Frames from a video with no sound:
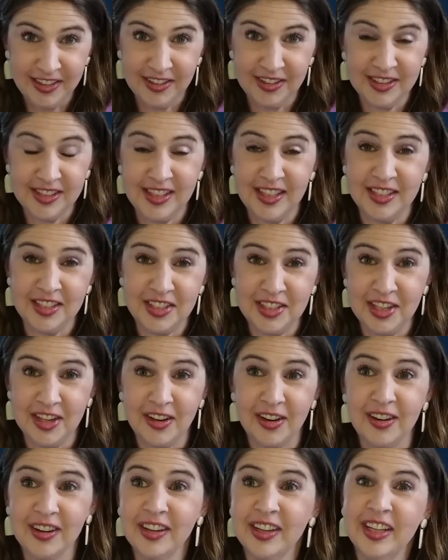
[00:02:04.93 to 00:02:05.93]
years this
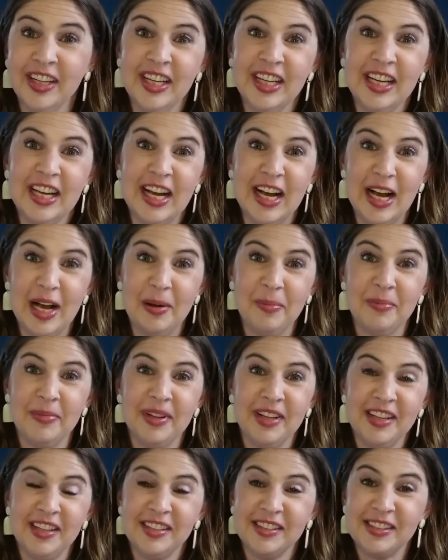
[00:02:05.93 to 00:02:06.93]
year. Um,
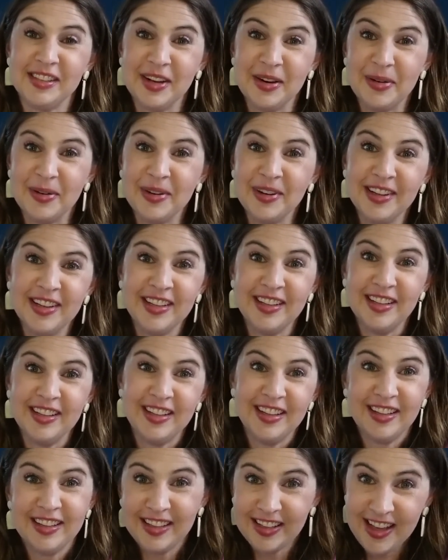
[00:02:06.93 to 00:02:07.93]
so,
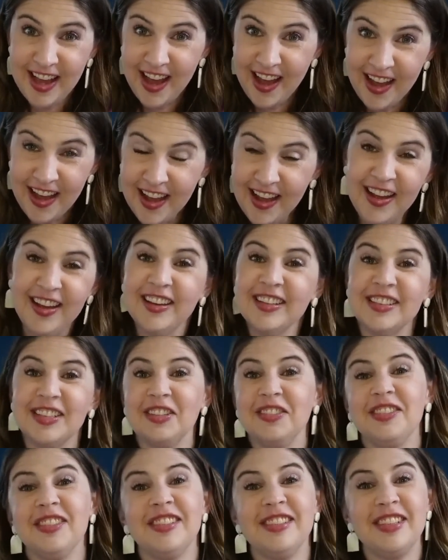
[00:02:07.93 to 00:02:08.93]
yay!
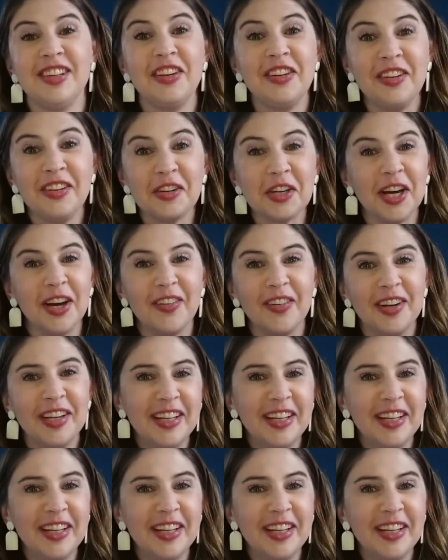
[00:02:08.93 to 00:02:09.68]
So just so you know,